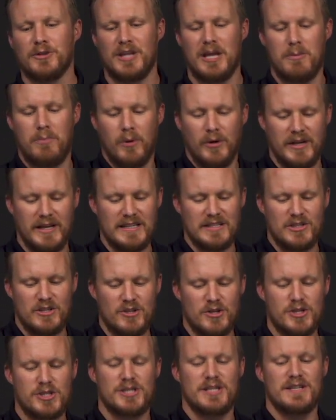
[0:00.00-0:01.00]
they put
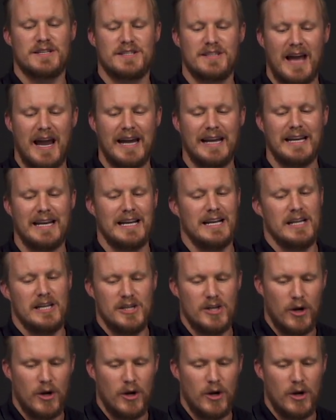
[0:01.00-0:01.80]
into designing,